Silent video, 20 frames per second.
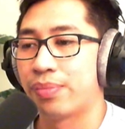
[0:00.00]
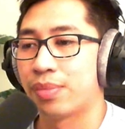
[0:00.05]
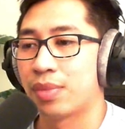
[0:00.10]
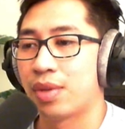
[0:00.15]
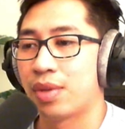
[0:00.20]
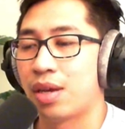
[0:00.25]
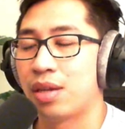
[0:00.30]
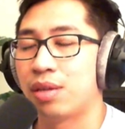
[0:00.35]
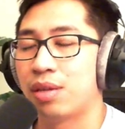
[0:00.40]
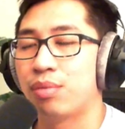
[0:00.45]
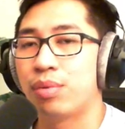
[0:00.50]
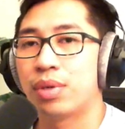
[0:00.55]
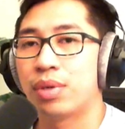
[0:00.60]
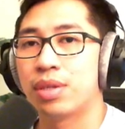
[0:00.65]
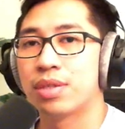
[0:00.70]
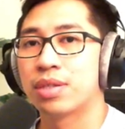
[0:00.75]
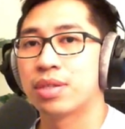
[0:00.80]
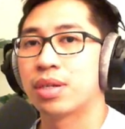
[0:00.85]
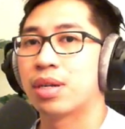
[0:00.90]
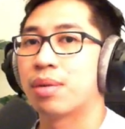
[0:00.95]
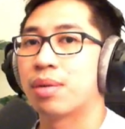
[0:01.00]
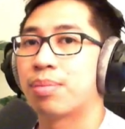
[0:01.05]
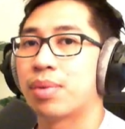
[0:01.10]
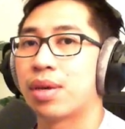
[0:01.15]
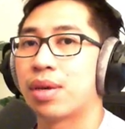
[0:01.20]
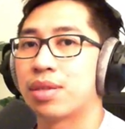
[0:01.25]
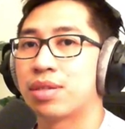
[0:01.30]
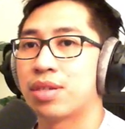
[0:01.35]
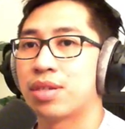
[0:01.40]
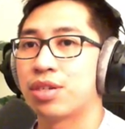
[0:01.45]
And then we can set up
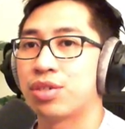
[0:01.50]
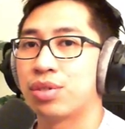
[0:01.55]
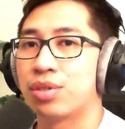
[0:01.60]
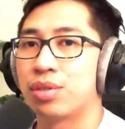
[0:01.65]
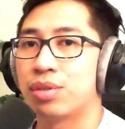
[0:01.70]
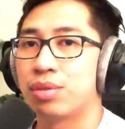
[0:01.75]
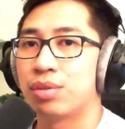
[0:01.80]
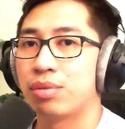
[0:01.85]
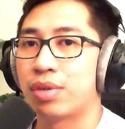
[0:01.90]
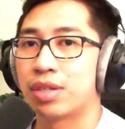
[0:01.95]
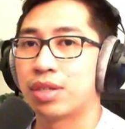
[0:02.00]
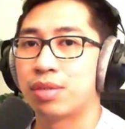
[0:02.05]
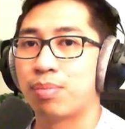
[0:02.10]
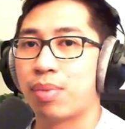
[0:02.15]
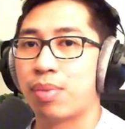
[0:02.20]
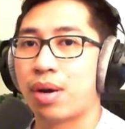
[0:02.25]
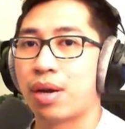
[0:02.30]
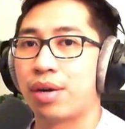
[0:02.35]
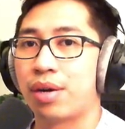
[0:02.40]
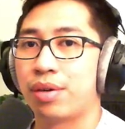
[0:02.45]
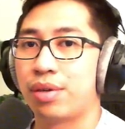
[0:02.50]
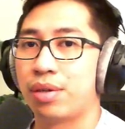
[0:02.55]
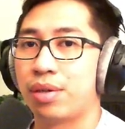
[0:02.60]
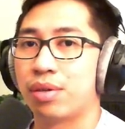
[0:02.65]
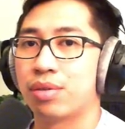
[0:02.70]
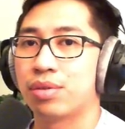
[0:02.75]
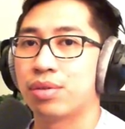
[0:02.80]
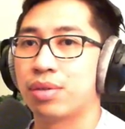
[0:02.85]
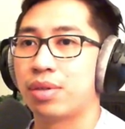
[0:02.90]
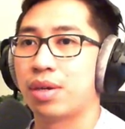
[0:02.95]
that session to expire,
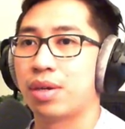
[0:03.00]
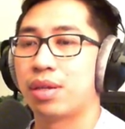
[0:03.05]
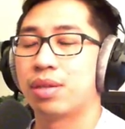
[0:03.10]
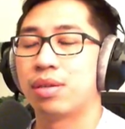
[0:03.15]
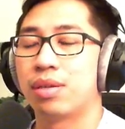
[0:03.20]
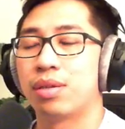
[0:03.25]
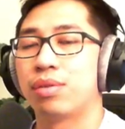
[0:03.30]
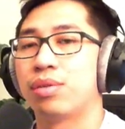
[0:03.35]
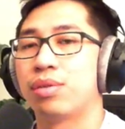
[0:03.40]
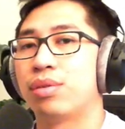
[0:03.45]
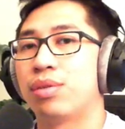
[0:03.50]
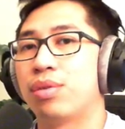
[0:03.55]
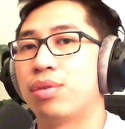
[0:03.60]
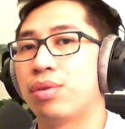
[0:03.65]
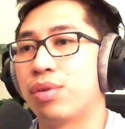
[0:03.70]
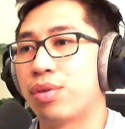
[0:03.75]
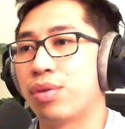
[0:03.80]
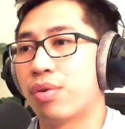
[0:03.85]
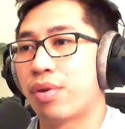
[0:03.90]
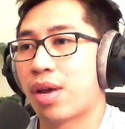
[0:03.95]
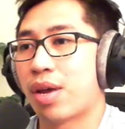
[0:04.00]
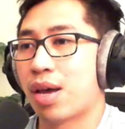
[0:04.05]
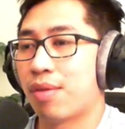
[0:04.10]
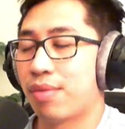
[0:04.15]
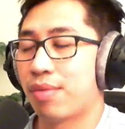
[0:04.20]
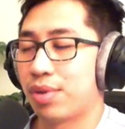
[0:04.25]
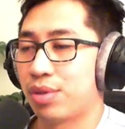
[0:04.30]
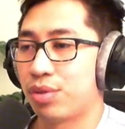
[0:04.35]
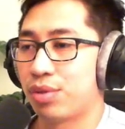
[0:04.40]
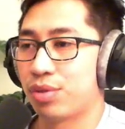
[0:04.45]
so that you don't have
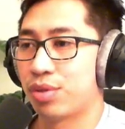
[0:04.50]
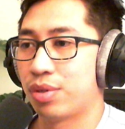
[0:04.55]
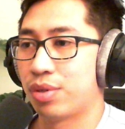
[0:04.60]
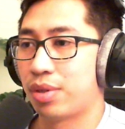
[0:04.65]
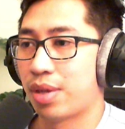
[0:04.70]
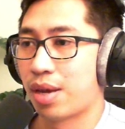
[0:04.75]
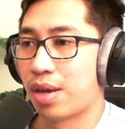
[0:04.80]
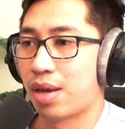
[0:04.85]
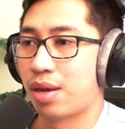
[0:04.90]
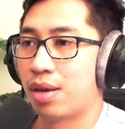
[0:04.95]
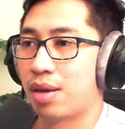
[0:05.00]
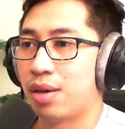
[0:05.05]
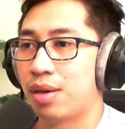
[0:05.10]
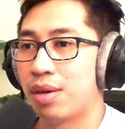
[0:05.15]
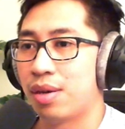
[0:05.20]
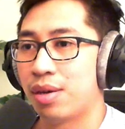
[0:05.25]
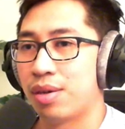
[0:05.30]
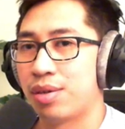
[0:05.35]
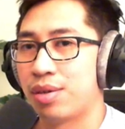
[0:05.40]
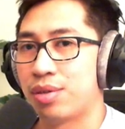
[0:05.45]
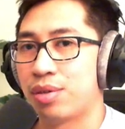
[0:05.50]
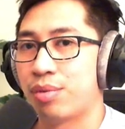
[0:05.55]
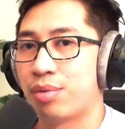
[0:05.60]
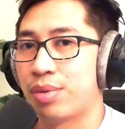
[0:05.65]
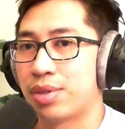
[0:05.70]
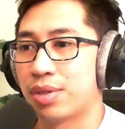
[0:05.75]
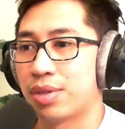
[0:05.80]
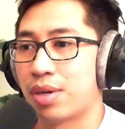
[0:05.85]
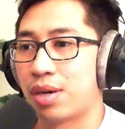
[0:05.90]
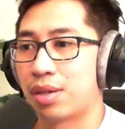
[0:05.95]
a user that is
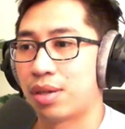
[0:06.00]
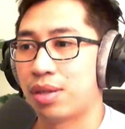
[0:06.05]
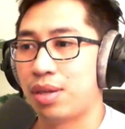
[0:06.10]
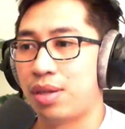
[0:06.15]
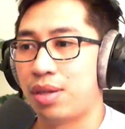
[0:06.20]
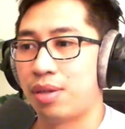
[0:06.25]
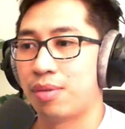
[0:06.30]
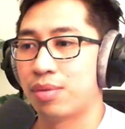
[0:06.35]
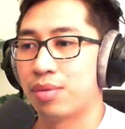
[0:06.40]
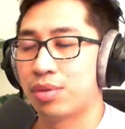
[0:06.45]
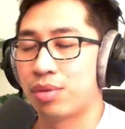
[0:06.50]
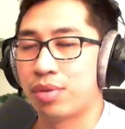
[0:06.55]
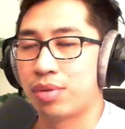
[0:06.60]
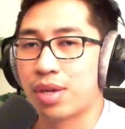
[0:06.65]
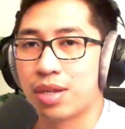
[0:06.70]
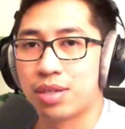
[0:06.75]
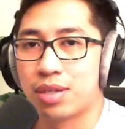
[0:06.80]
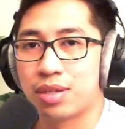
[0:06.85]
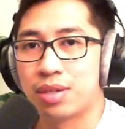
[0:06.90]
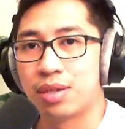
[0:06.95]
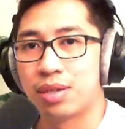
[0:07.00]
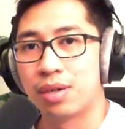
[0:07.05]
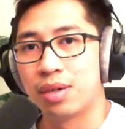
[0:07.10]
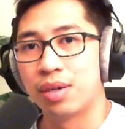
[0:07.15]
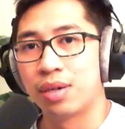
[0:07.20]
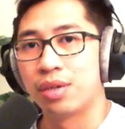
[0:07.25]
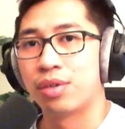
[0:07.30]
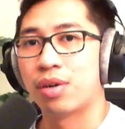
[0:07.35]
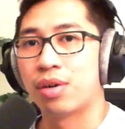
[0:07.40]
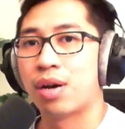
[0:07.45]
always logged in. So that's
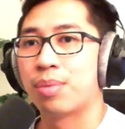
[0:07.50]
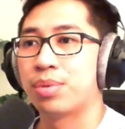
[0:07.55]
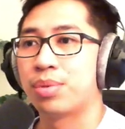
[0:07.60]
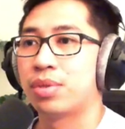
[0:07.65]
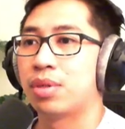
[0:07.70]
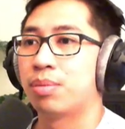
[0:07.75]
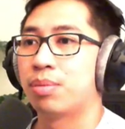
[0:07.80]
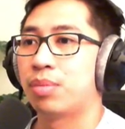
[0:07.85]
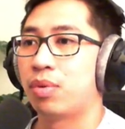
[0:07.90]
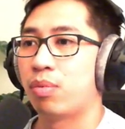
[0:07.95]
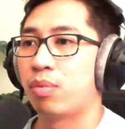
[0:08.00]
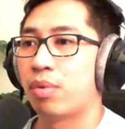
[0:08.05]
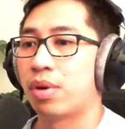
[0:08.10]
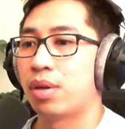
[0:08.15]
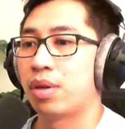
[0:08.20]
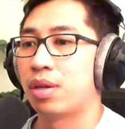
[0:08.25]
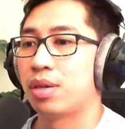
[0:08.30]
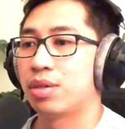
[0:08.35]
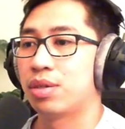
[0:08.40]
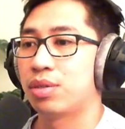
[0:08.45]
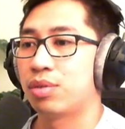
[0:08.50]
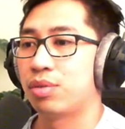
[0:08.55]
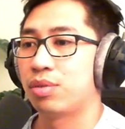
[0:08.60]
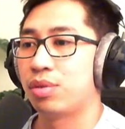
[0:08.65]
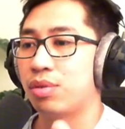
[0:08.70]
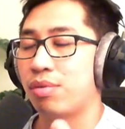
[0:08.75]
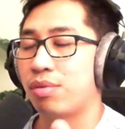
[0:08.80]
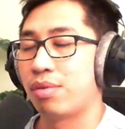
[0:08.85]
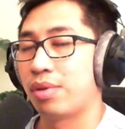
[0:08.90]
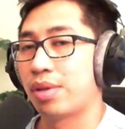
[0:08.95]
your option number one, is to
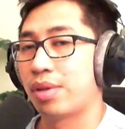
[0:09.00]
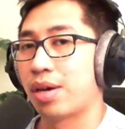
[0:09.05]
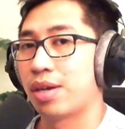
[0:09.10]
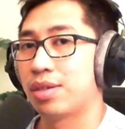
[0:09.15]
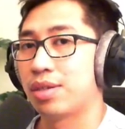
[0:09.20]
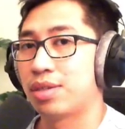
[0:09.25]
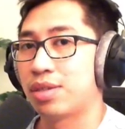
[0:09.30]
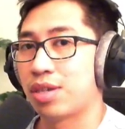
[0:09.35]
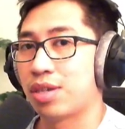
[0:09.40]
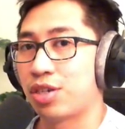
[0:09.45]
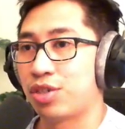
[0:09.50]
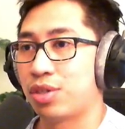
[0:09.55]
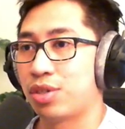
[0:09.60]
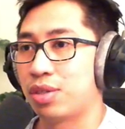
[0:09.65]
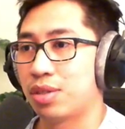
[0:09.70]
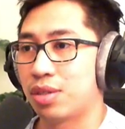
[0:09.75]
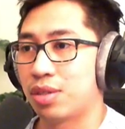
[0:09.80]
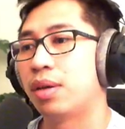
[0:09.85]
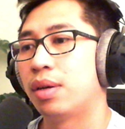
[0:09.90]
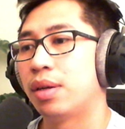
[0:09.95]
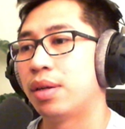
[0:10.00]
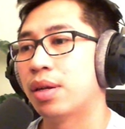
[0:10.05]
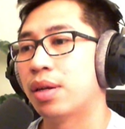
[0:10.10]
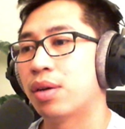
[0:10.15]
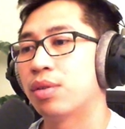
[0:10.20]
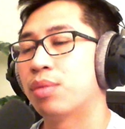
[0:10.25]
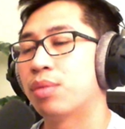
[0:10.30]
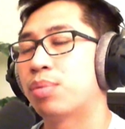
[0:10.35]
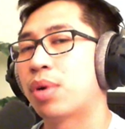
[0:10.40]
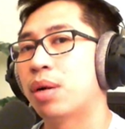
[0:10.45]
utilize sessions. Now,
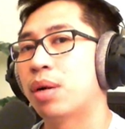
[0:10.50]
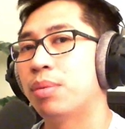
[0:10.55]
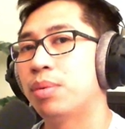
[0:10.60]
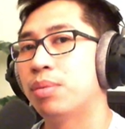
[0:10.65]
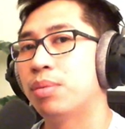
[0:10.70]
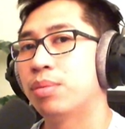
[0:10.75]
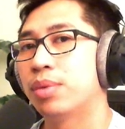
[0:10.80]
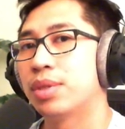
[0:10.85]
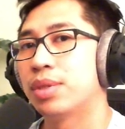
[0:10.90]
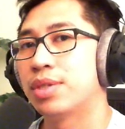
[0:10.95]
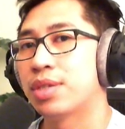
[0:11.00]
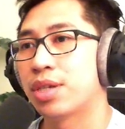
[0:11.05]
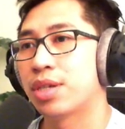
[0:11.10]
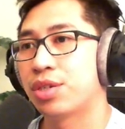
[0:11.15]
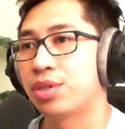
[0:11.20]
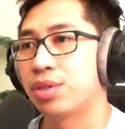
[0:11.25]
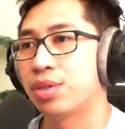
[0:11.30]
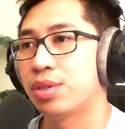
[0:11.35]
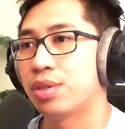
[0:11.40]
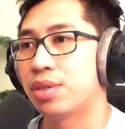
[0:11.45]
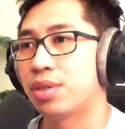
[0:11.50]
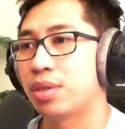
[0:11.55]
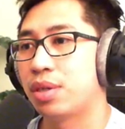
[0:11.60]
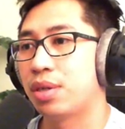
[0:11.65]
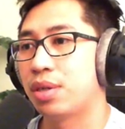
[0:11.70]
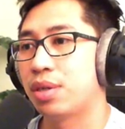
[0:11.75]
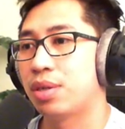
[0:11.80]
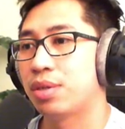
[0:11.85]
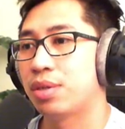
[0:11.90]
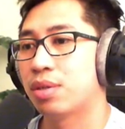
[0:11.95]
the problem with sessions
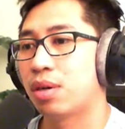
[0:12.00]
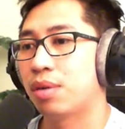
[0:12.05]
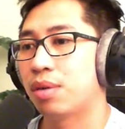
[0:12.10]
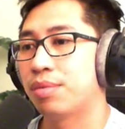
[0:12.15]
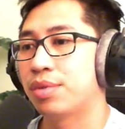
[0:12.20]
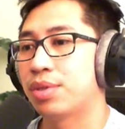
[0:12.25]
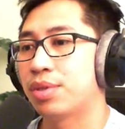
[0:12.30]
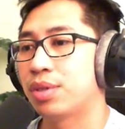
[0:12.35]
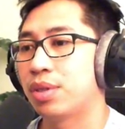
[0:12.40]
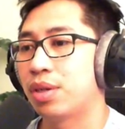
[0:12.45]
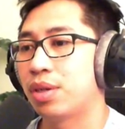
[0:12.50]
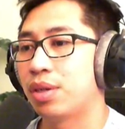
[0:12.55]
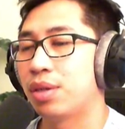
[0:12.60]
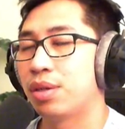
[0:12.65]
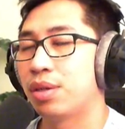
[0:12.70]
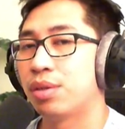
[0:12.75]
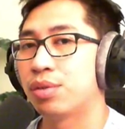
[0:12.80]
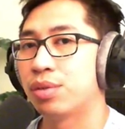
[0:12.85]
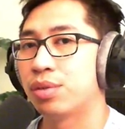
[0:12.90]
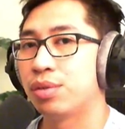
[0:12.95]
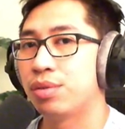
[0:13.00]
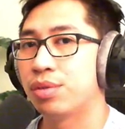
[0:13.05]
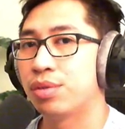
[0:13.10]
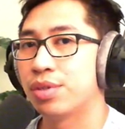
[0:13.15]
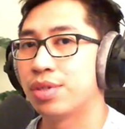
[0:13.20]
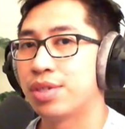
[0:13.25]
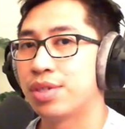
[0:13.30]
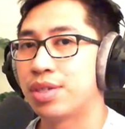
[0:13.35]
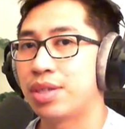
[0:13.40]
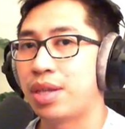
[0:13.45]
is obviously it
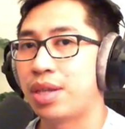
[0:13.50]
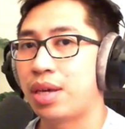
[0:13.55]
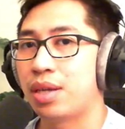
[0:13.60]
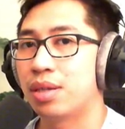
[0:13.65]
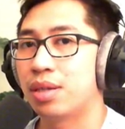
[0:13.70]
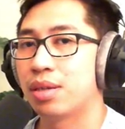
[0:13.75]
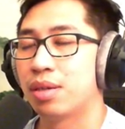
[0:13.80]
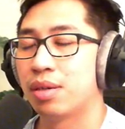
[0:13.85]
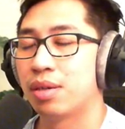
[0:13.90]
introduces state,